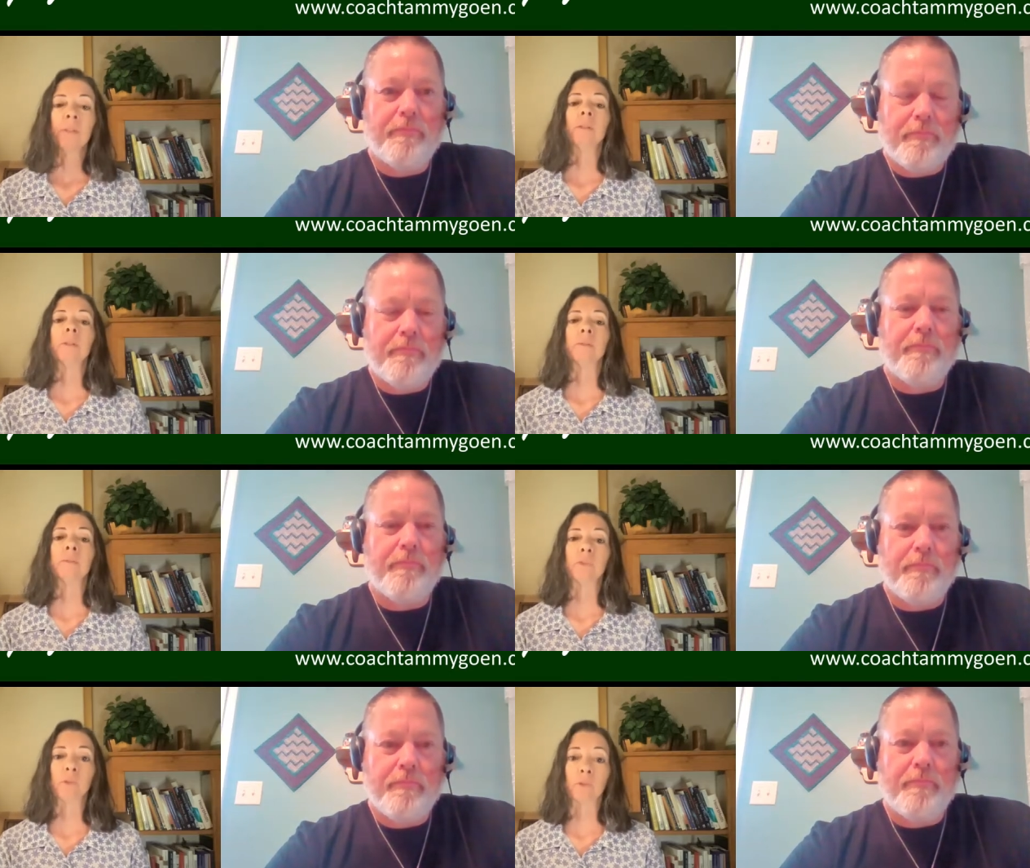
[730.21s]

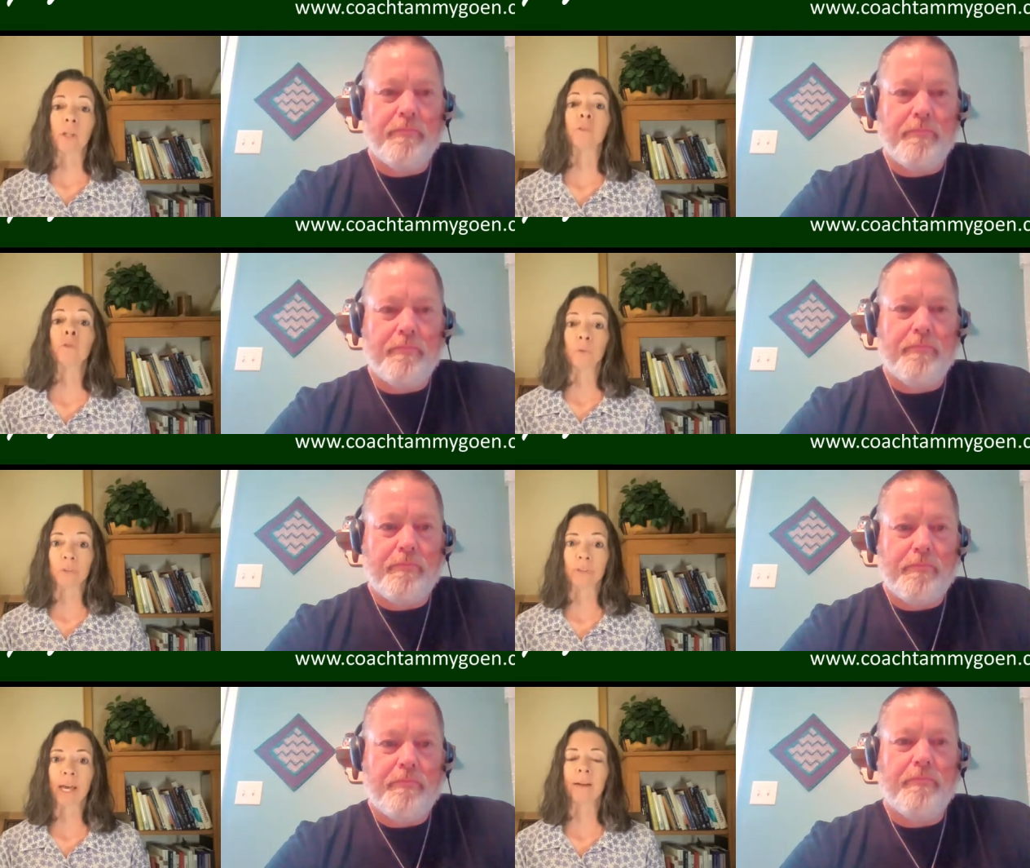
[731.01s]
Speaker 1: Um, so there's lots of tools
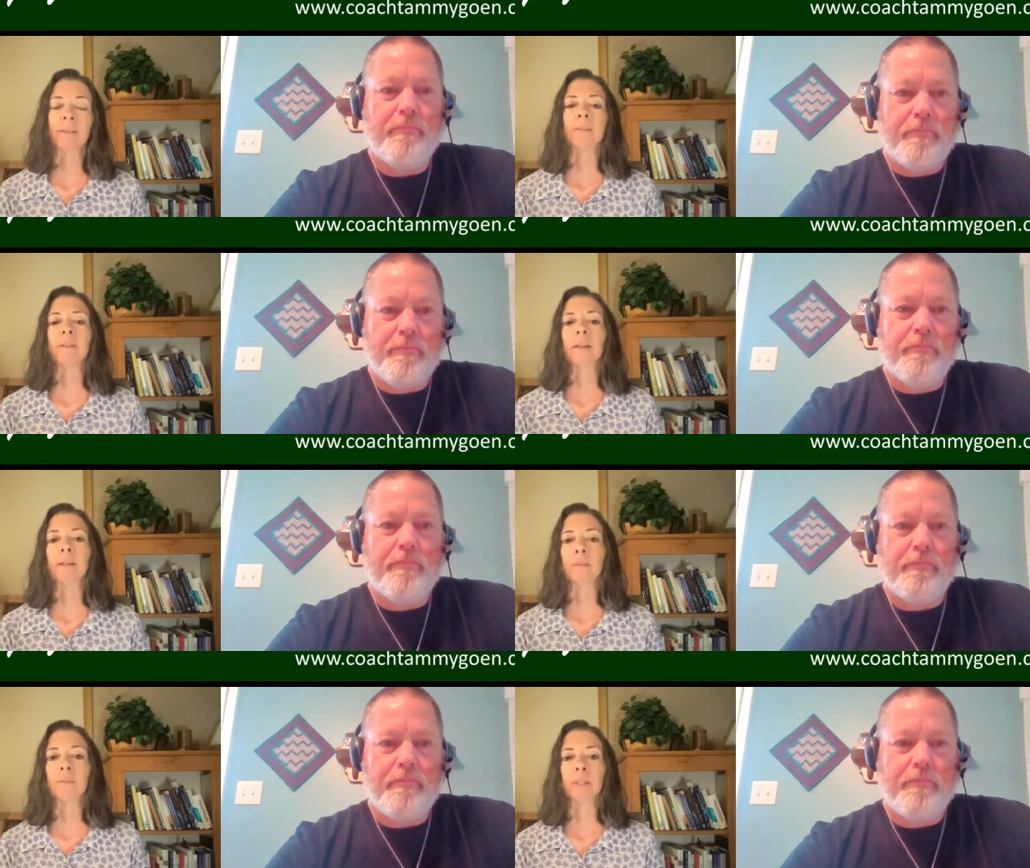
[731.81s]
for that, and
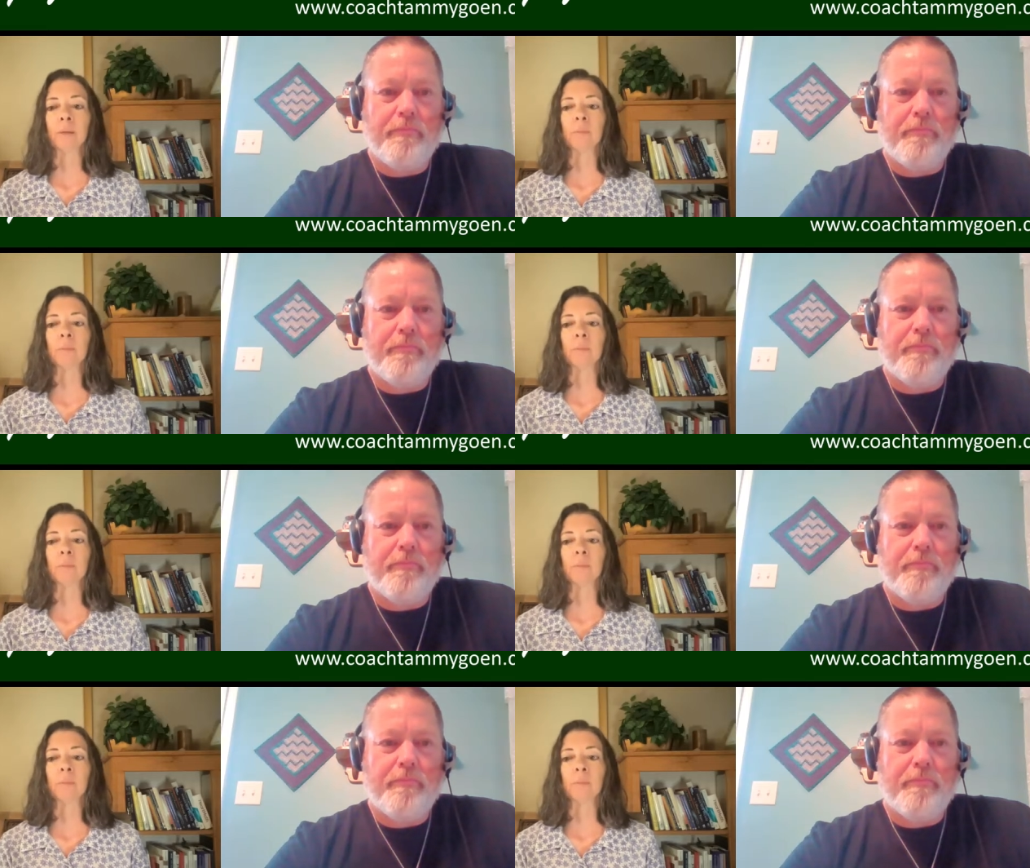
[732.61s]
then being able